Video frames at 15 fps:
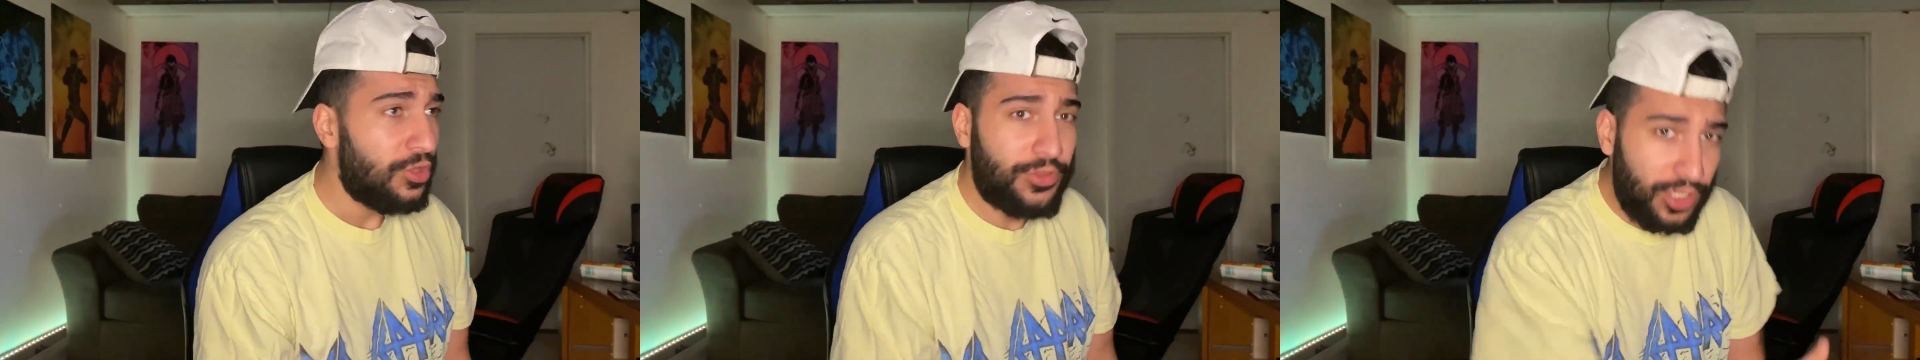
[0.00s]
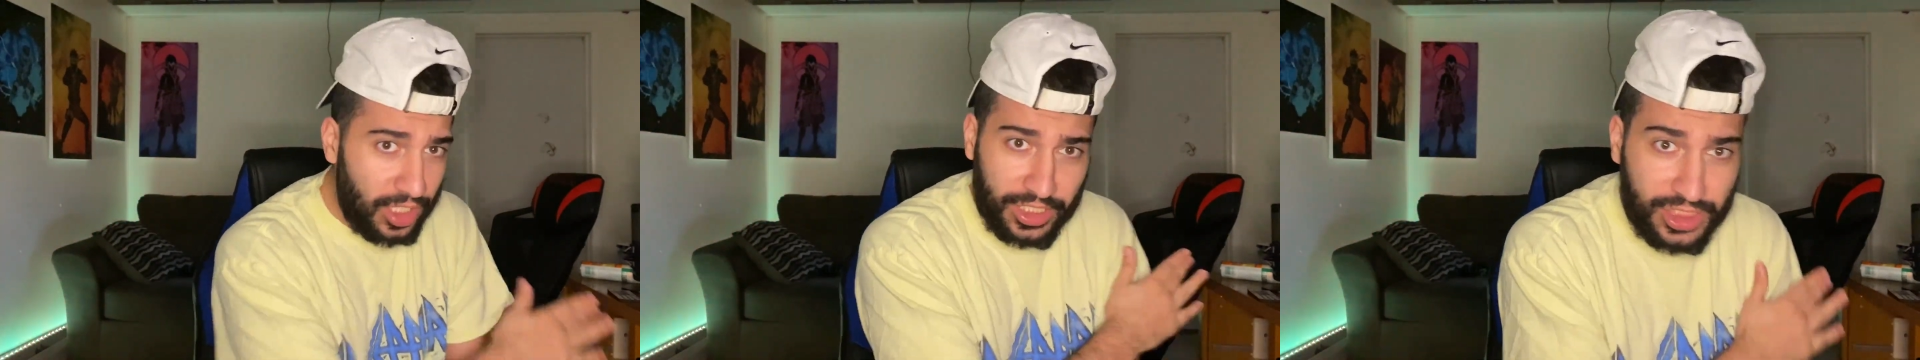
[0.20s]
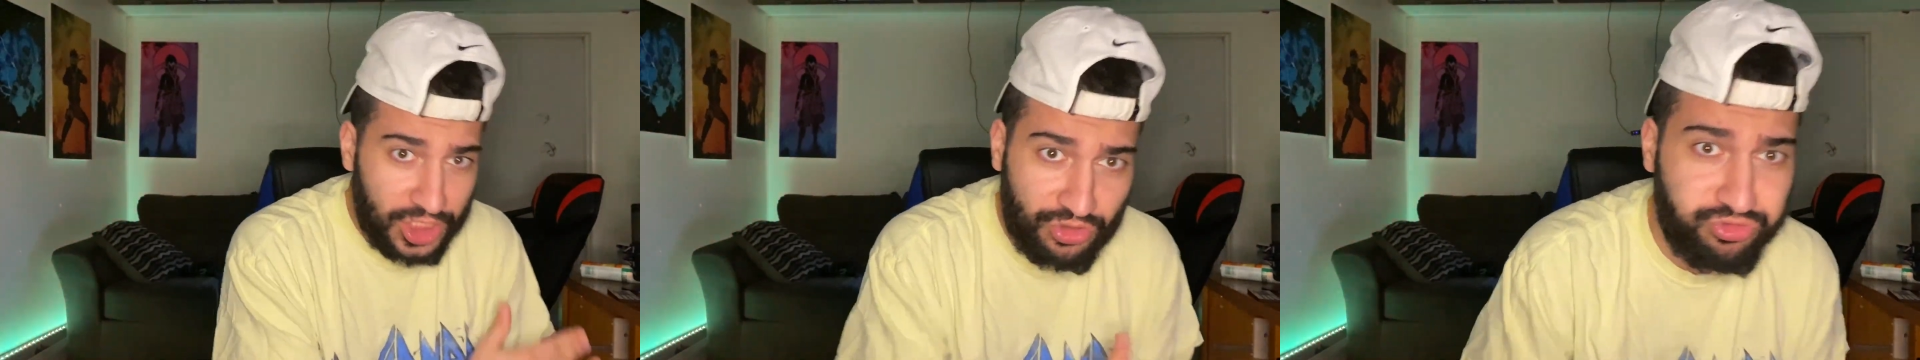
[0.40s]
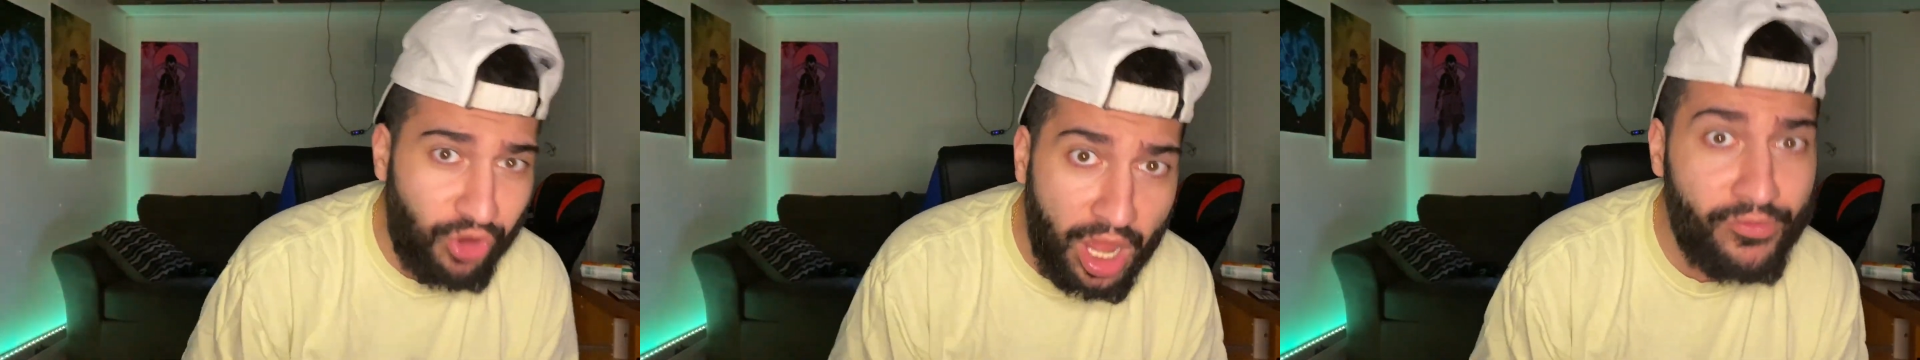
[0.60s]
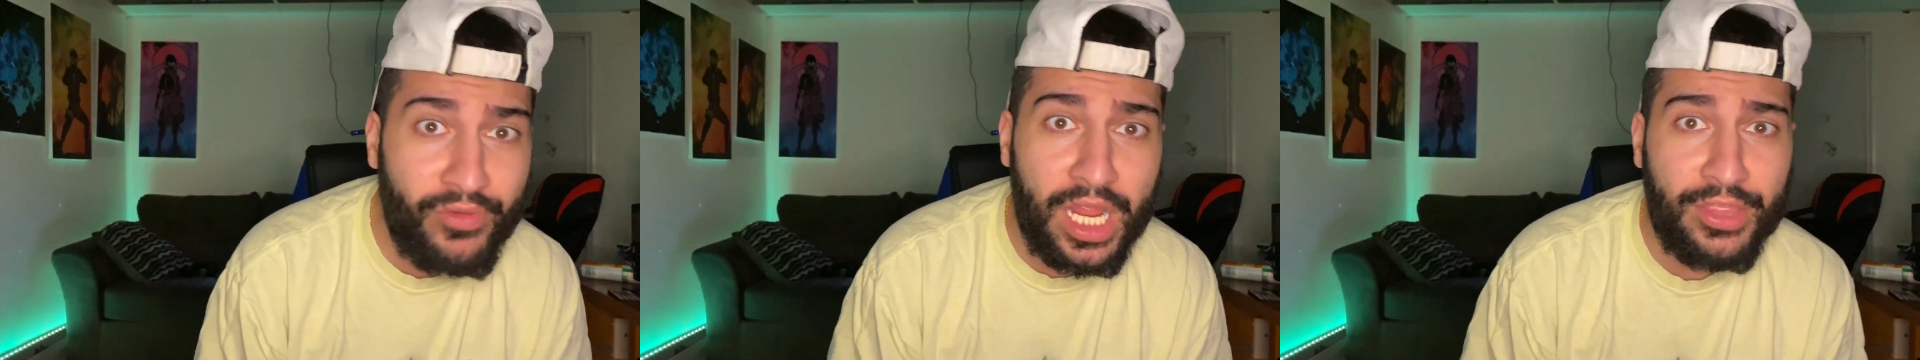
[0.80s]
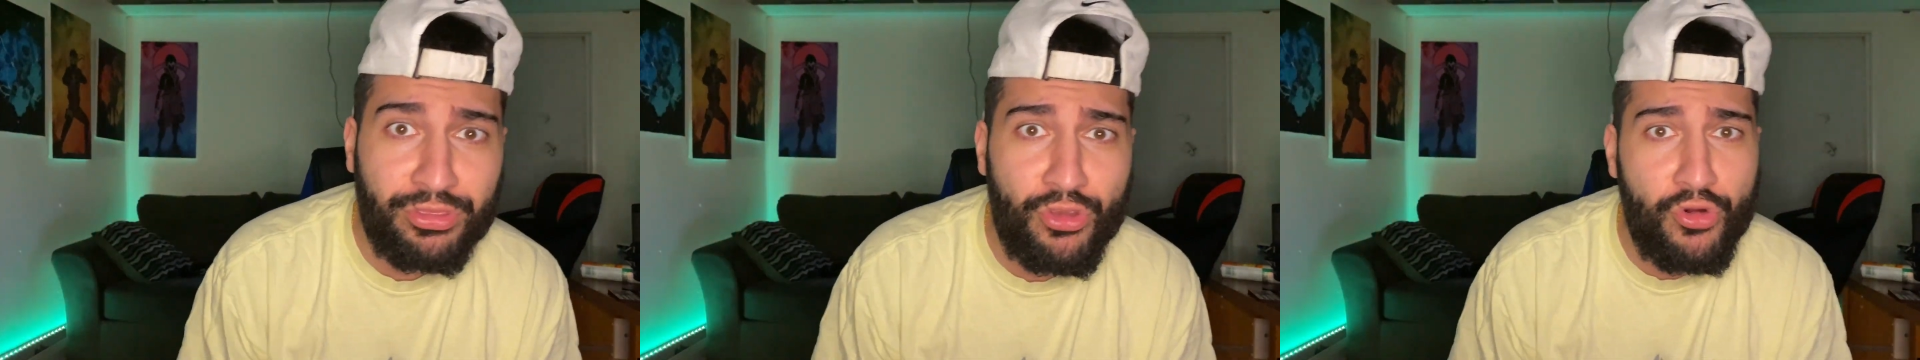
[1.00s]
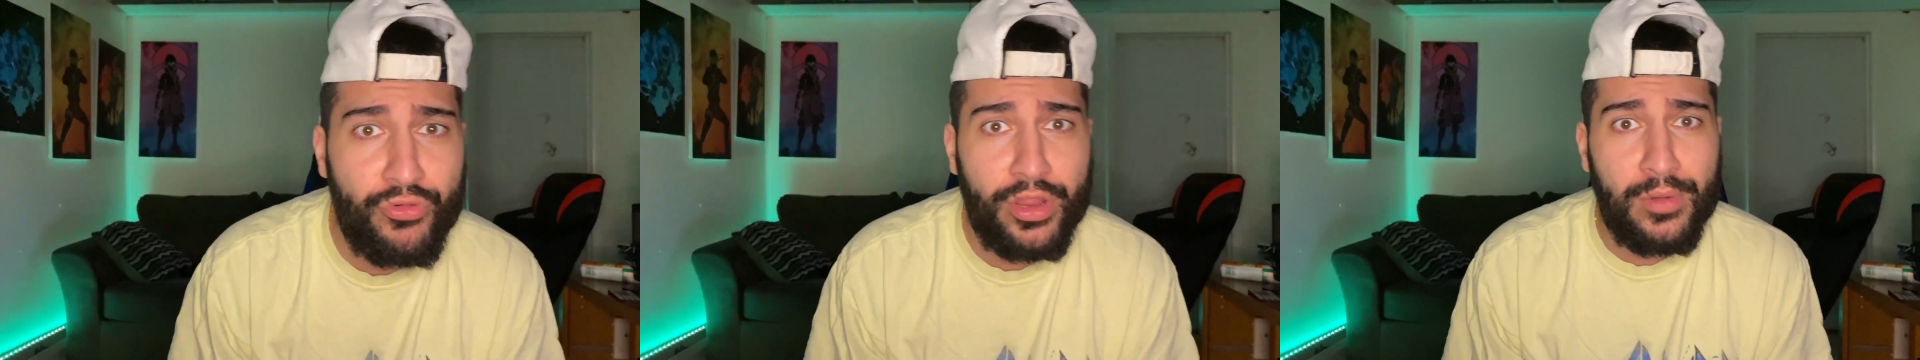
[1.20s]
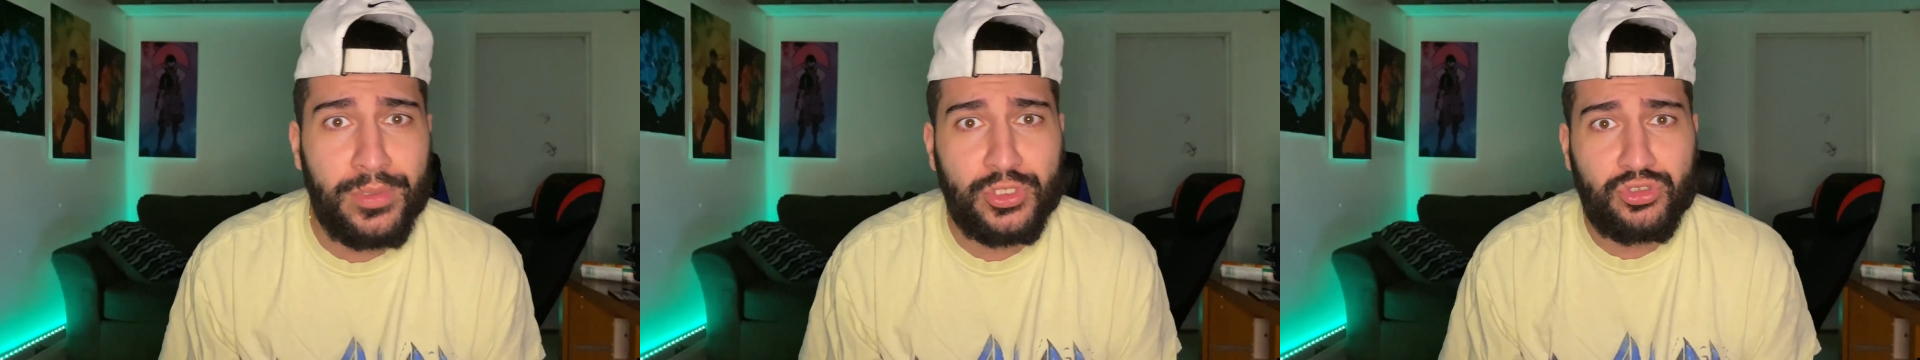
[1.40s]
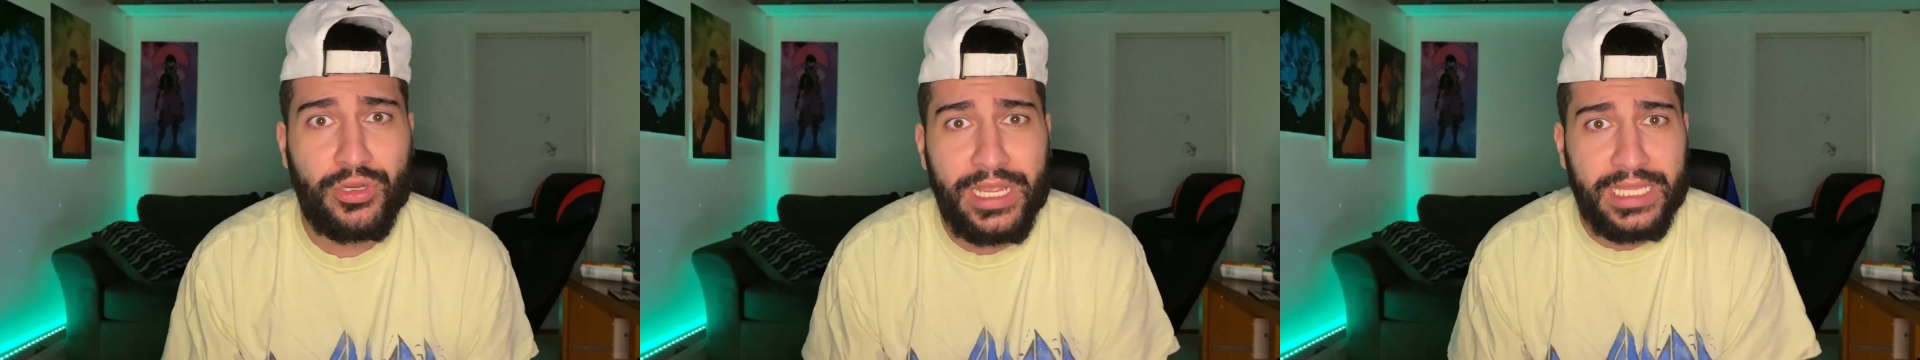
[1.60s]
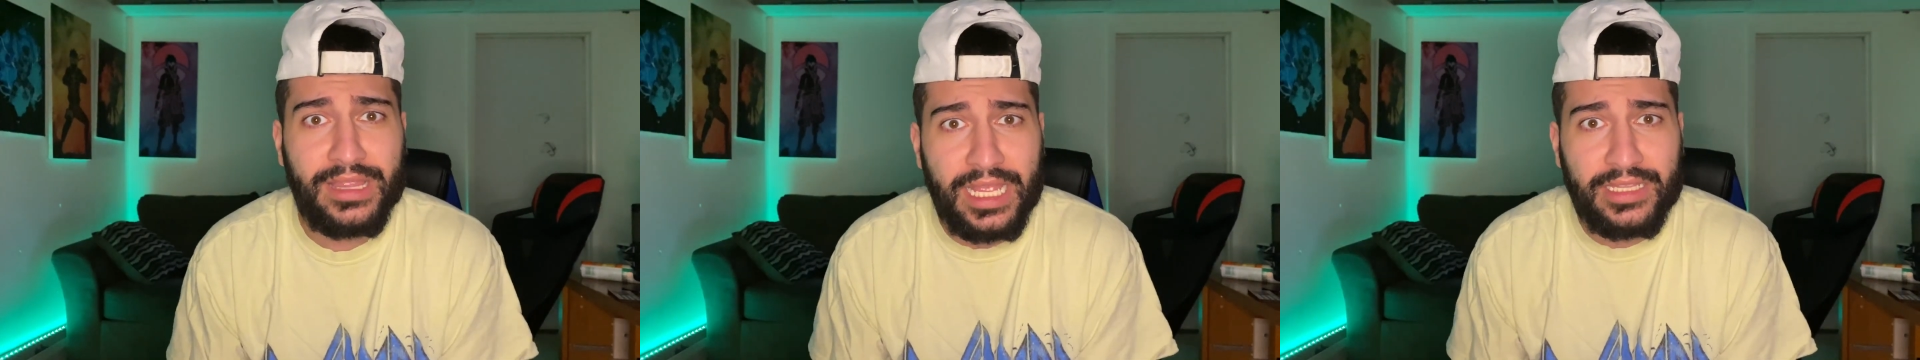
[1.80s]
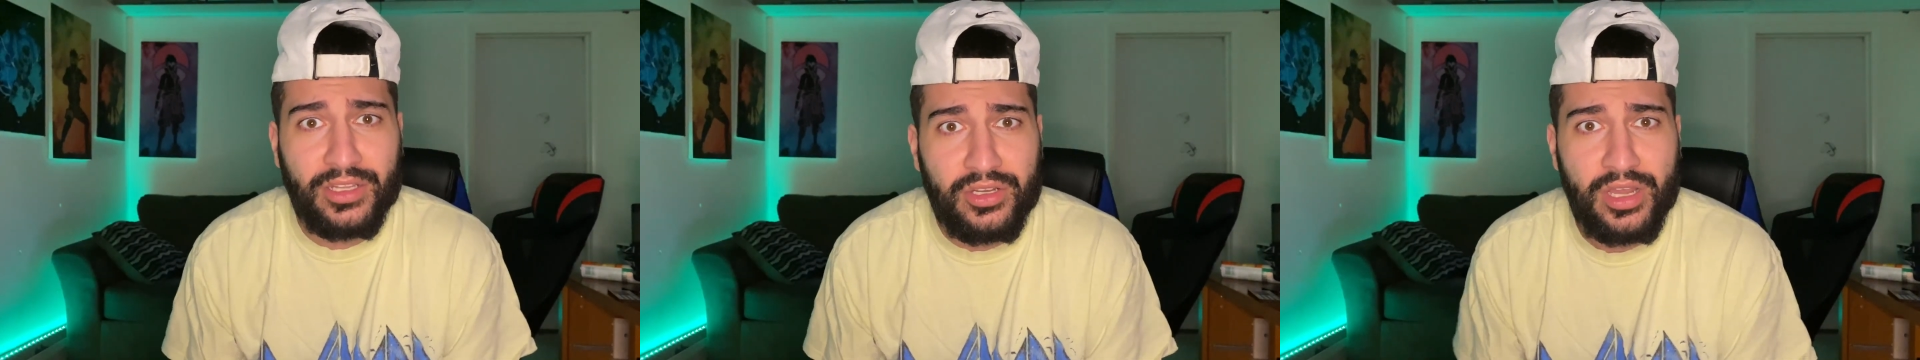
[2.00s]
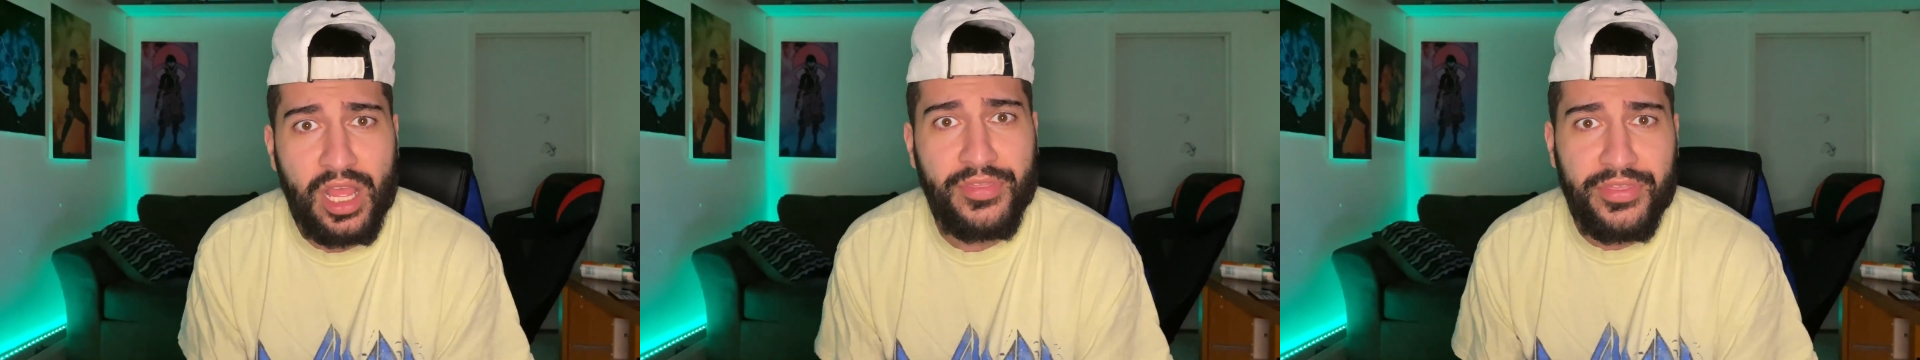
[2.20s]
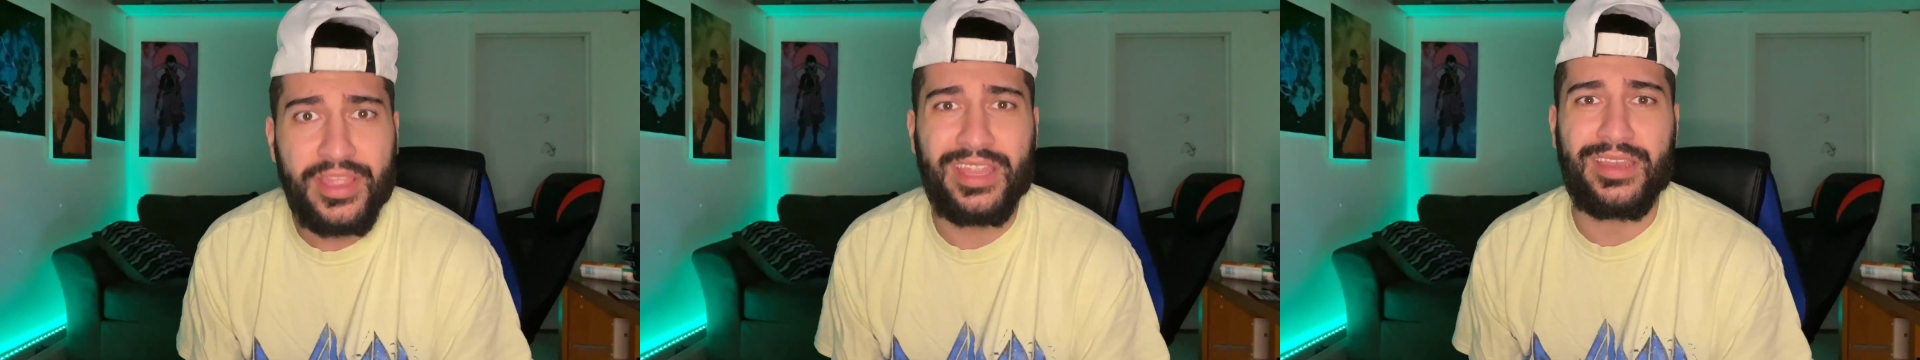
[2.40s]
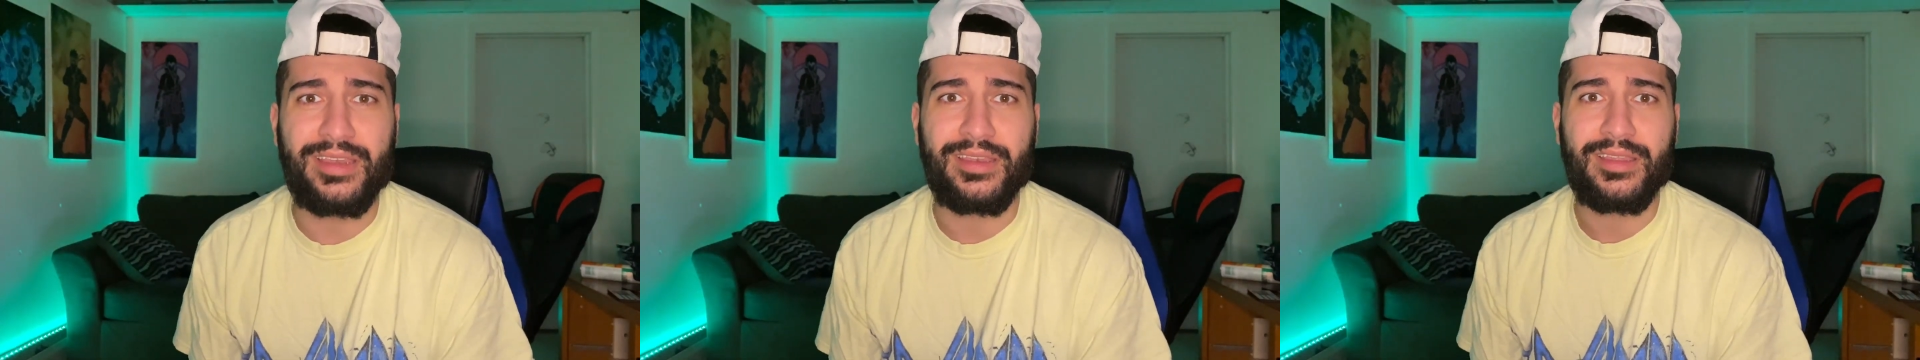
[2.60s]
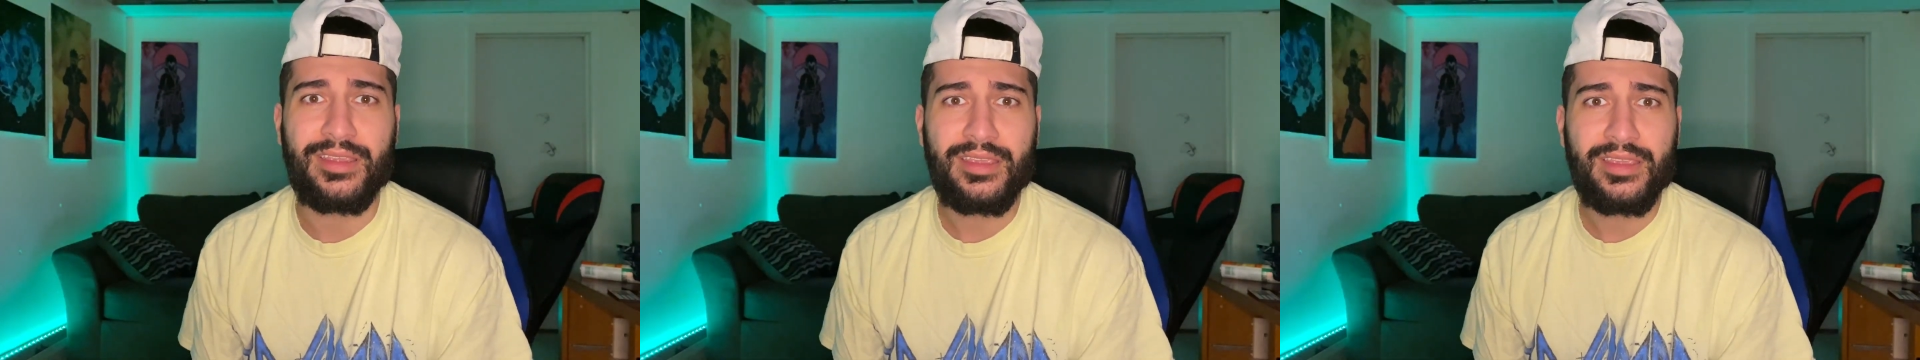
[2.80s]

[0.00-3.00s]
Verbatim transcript: They're gonna just run right through Real Madrid like they're nothing.